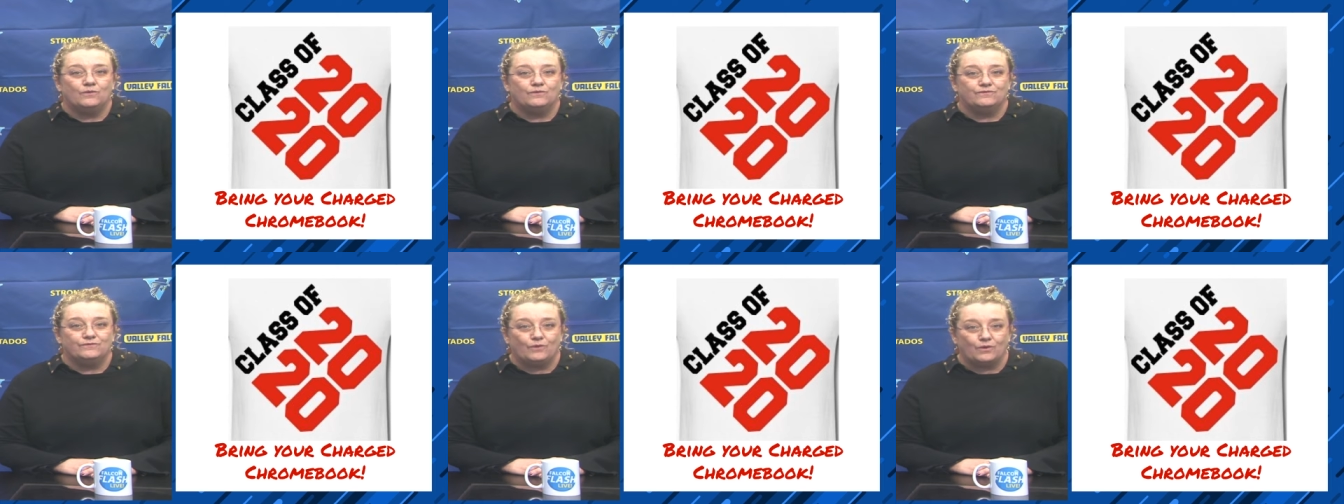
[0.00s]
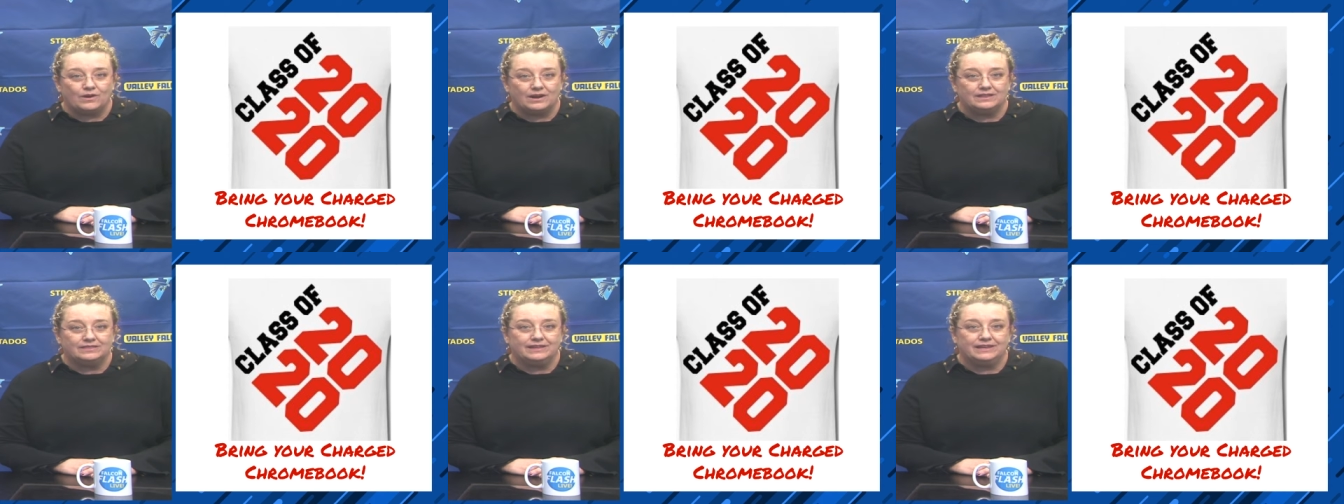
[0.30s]

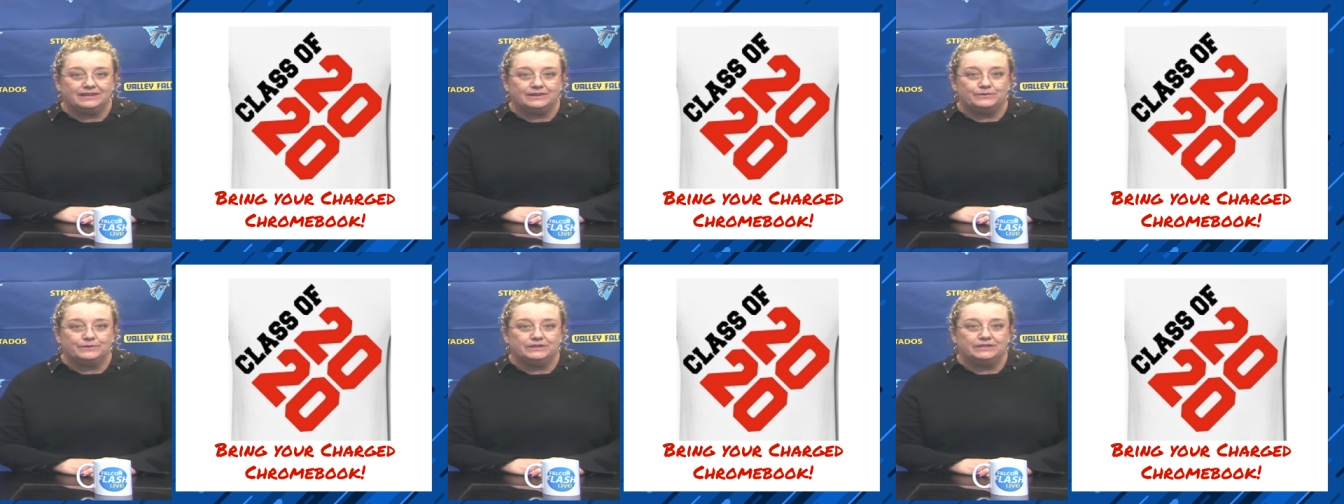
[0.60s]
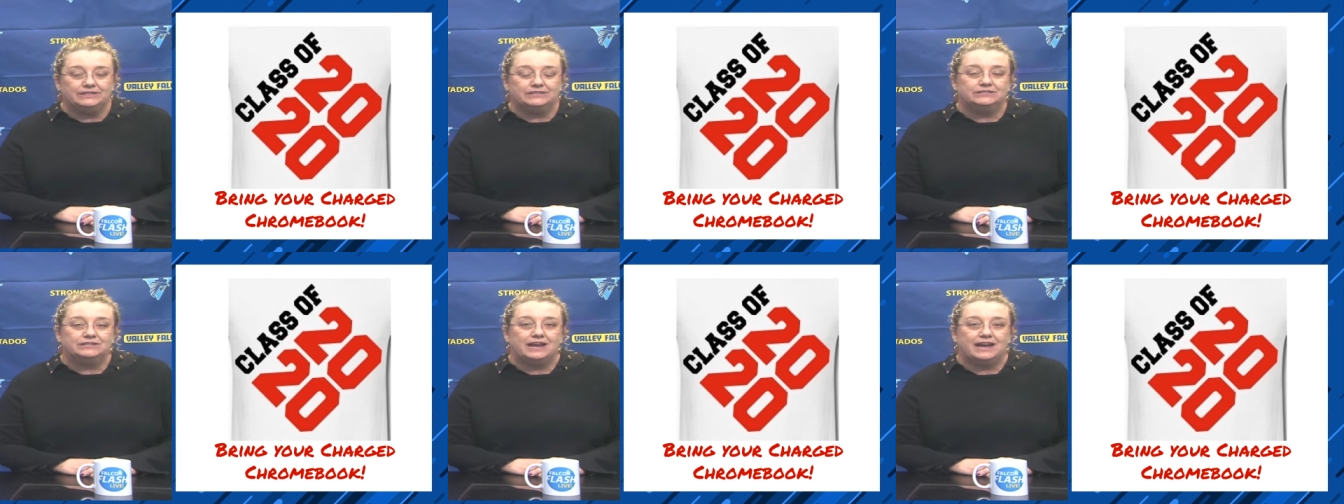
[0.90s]
foreign
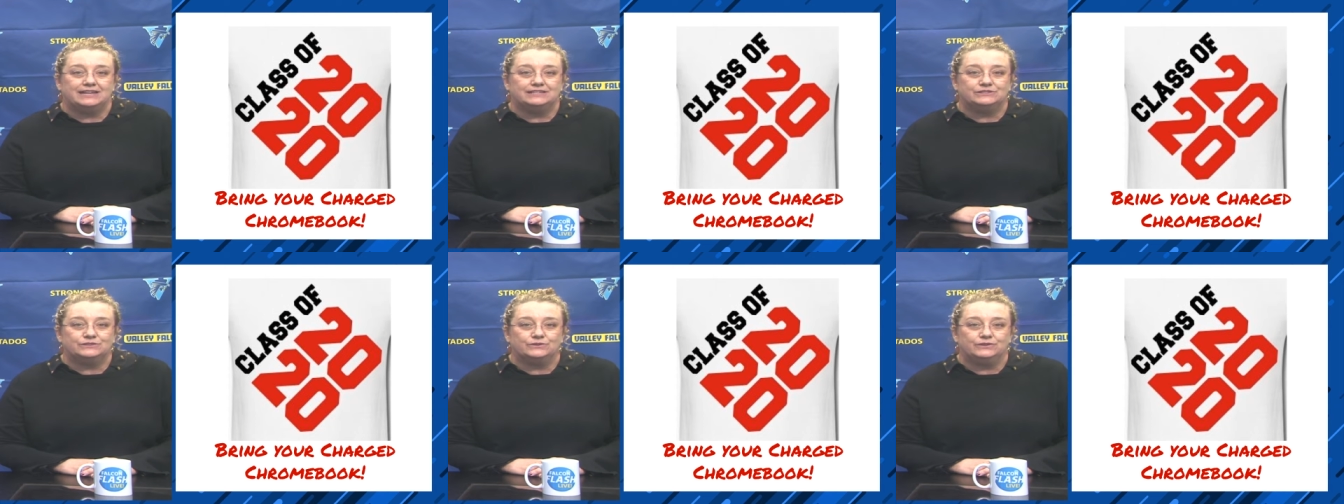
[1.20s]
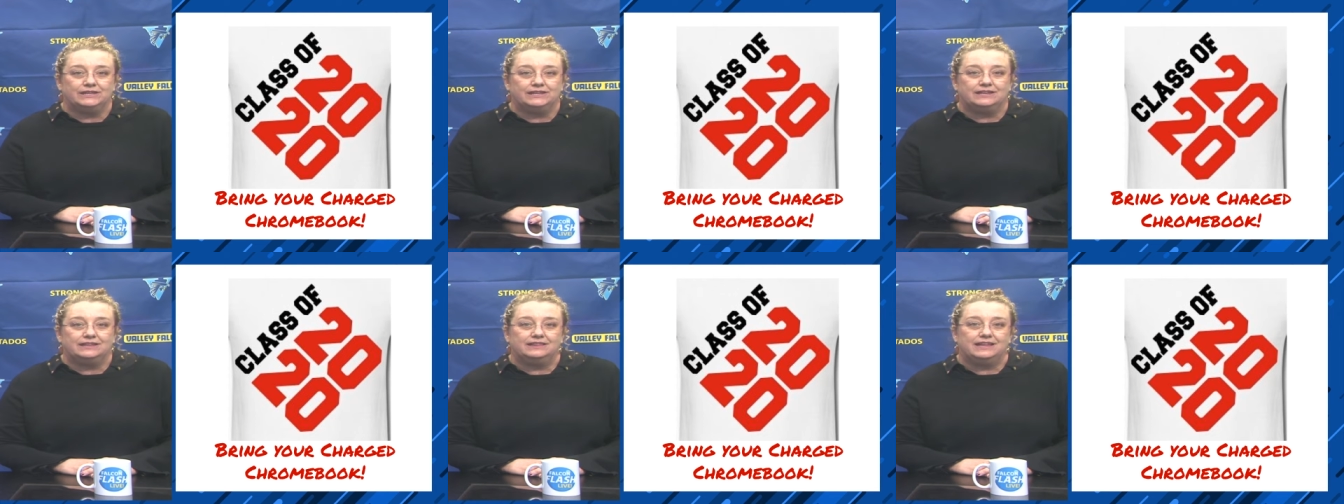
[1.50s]
language, high school
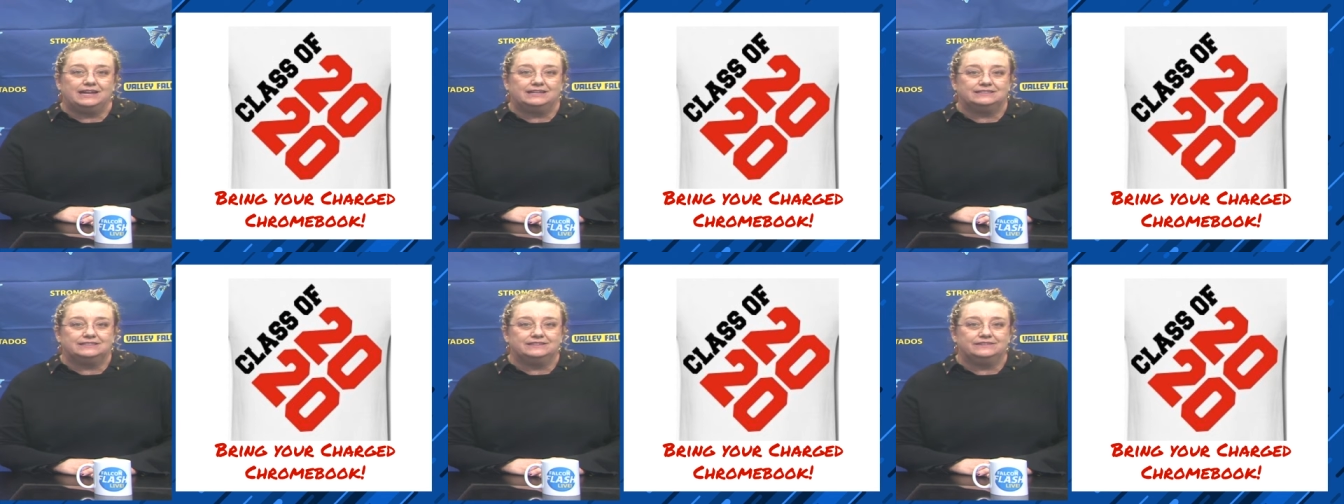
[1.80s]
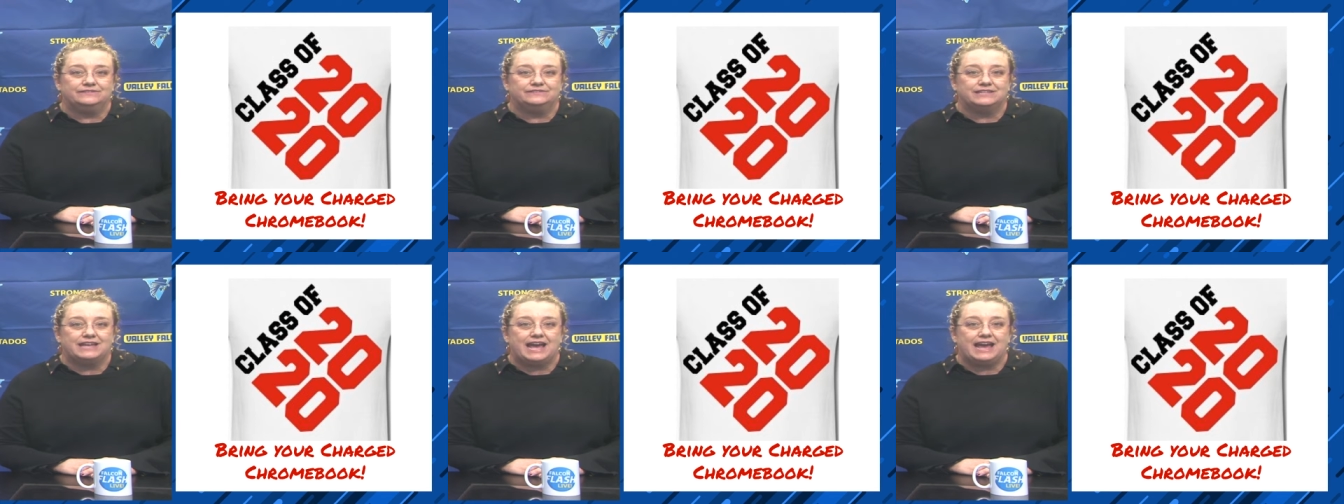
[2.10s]

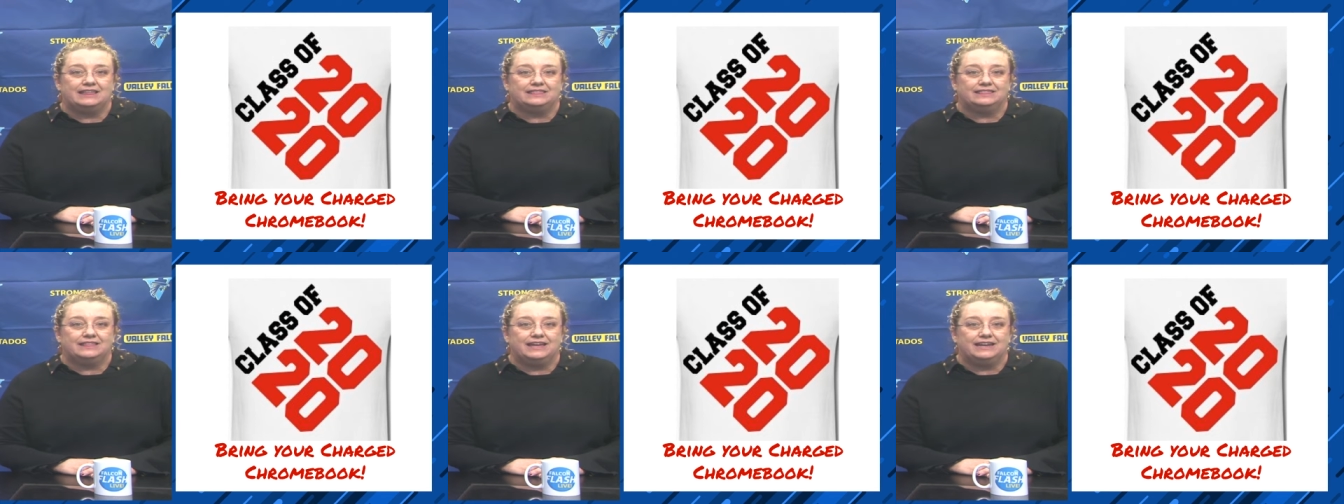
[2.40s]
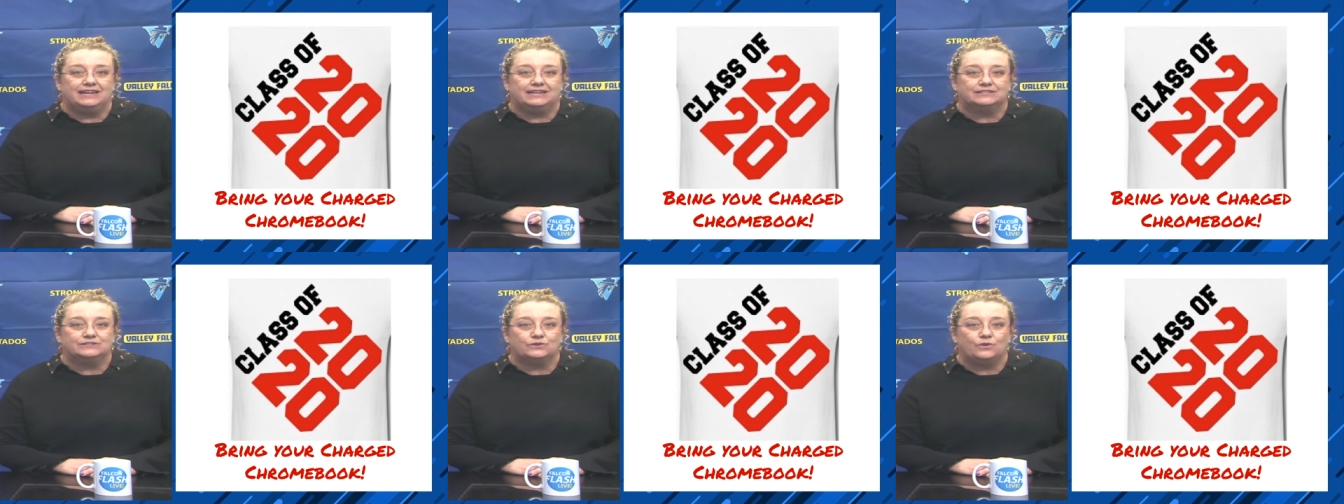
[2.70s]
electives,
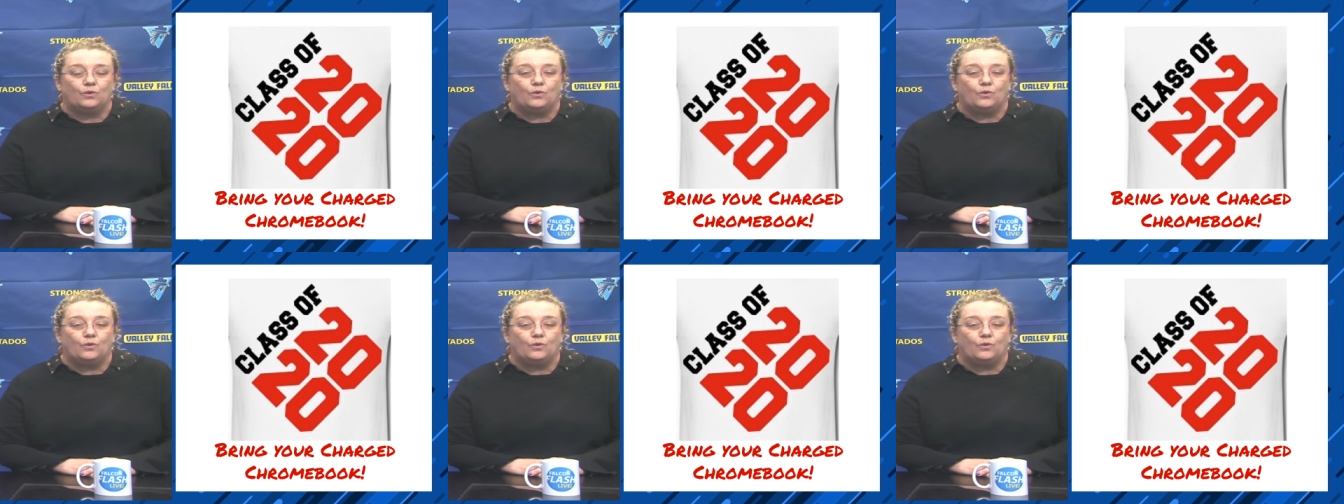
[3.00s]
athletics,